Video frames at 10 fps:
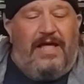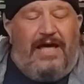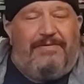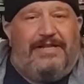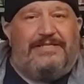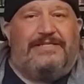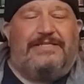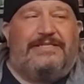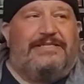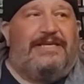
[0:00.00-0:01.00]
I mean, it
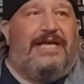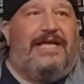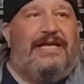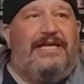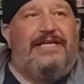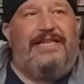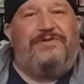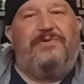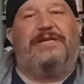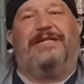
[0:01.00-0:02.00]

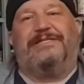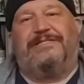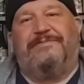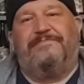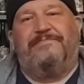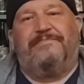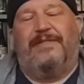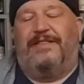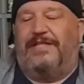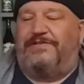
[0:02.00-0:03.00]
is what it is.
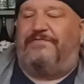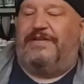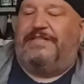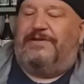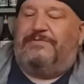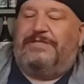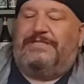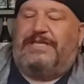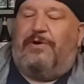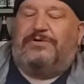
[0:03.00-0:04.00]
That's the funny thing with
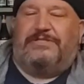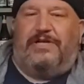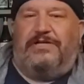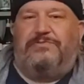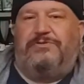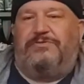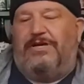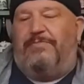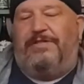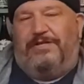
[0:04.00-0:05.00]
these sours. As long as when you
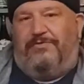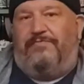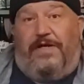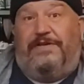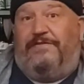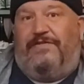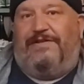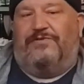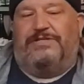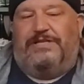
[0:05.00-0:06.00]
tell me that you've got these
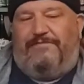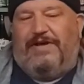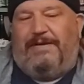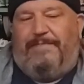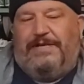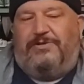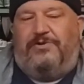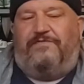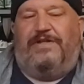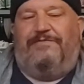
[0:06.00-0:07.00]
flavors in it, if I can pick
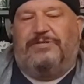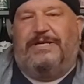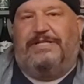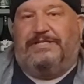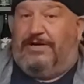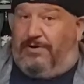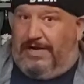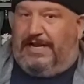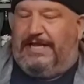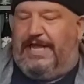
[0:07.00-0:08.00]
those flavors out of the sour,
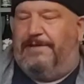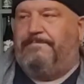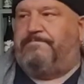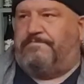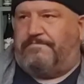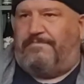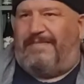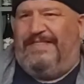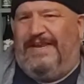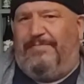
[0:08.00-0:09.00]
and I can,
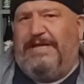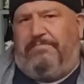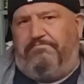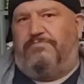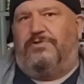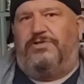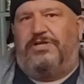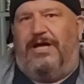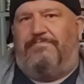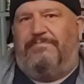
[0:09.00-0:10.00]
then I'm like, good
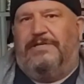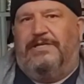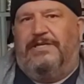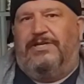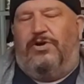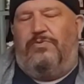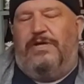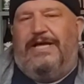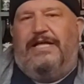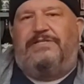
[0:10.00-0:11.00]
job. You know,
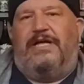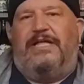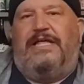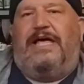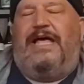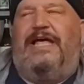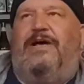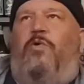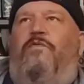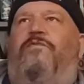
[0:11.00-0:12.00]
it's not
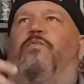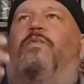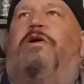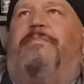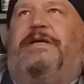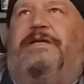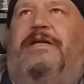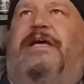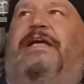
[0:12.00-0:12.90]
overwhelming.